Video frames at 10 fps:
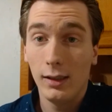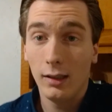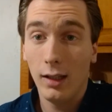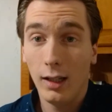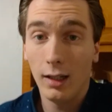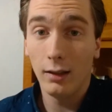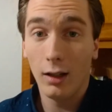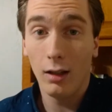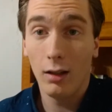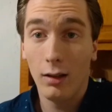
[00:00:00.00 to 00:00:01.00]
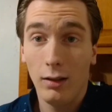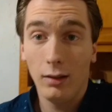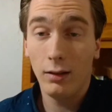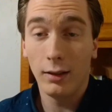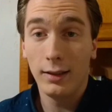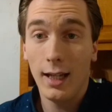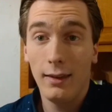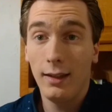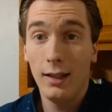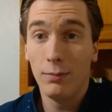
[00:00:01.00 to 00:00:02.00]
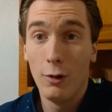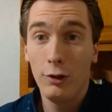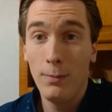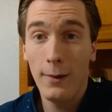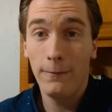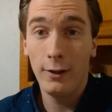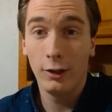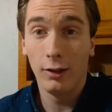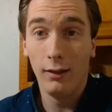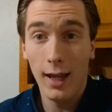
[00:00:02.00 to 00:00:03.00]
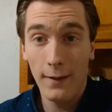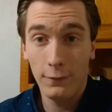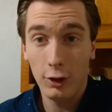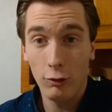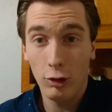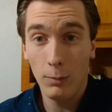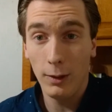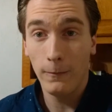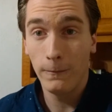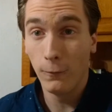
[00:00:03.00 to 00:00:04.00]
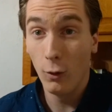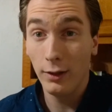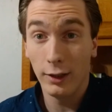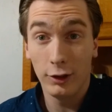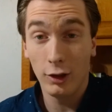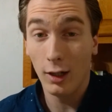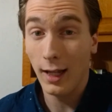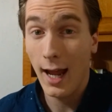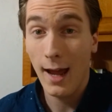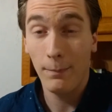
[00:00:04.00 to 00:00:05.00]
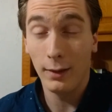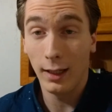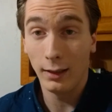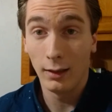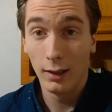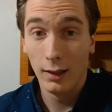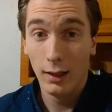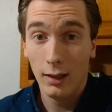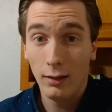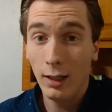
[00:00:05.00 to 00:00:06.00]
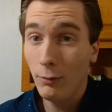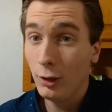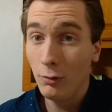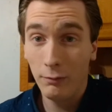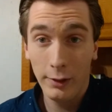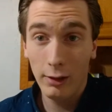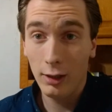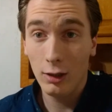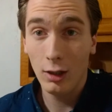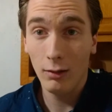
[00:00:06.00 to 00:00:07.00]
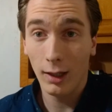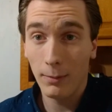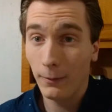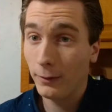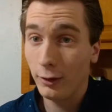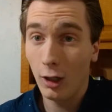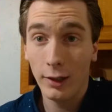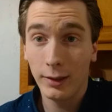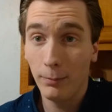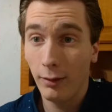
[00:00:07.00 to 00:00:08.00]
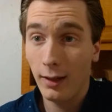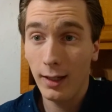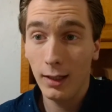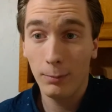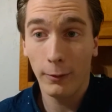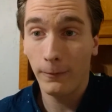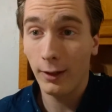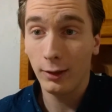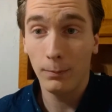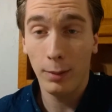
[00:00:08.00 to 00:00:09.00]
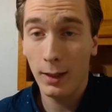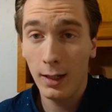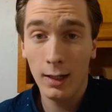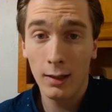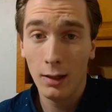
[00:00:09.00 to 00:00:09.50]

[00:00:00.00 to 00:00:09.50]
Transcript: And the sad thing is, most of my friends left YouTube before this started happening. They were doing really good. Like my friend Dawson Plays, Professor Pig.